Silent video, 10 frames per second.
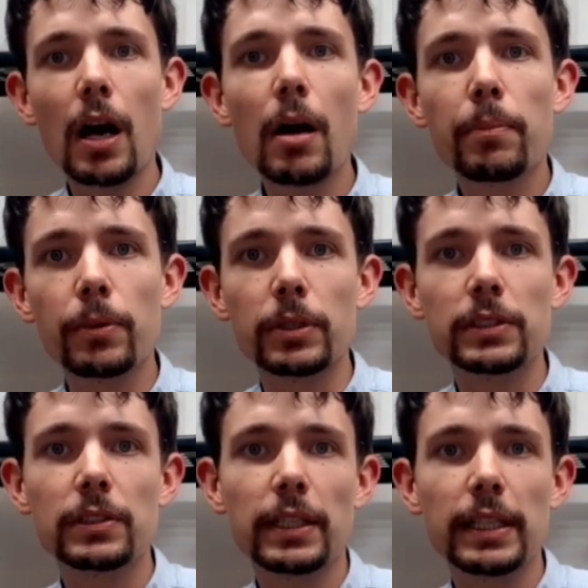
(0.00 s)

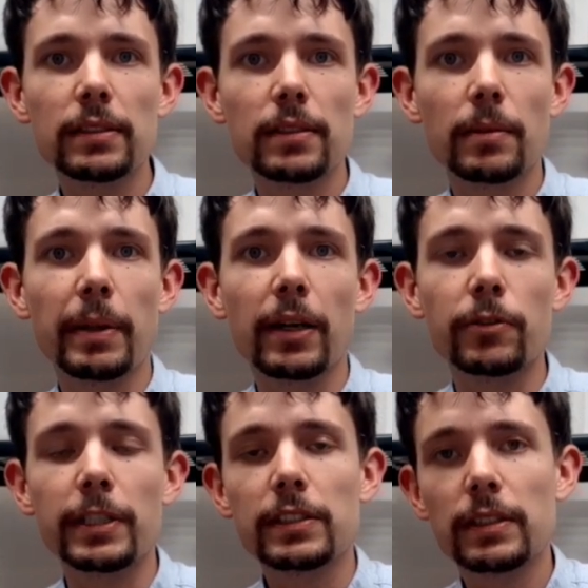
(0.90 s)
upwards into the
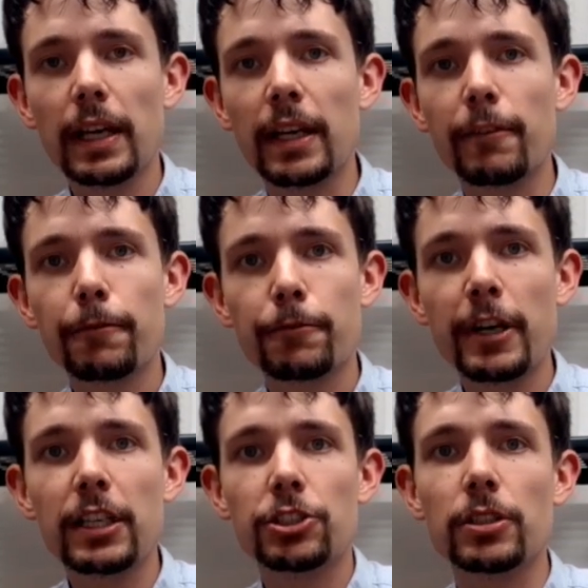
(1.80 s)
pelvis, and it
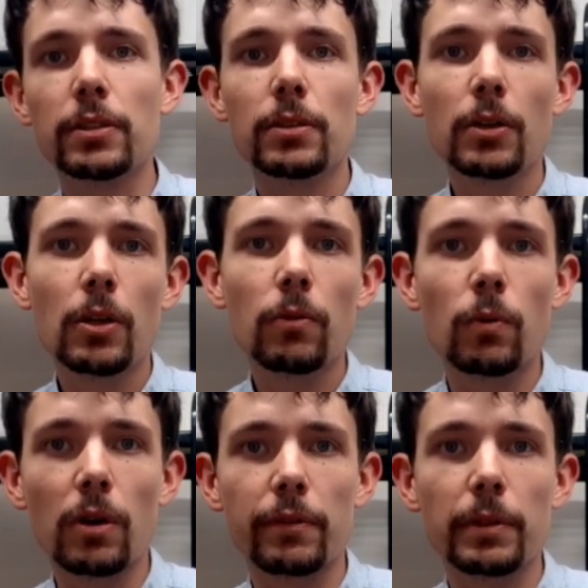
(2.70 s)
fractured
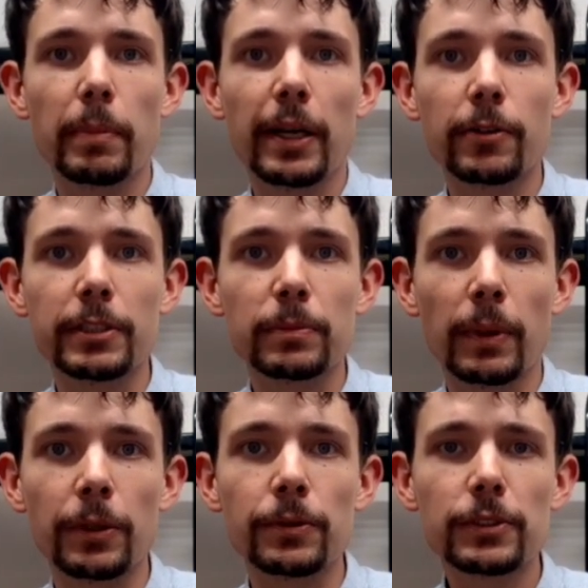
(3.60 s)
one of the pelvis
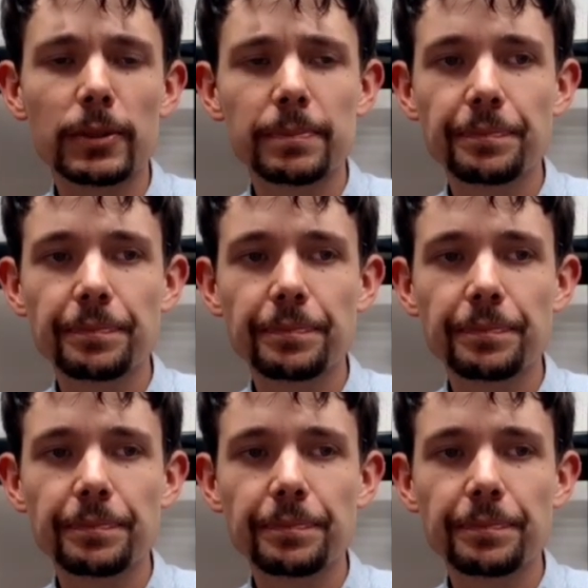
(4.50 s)
bones.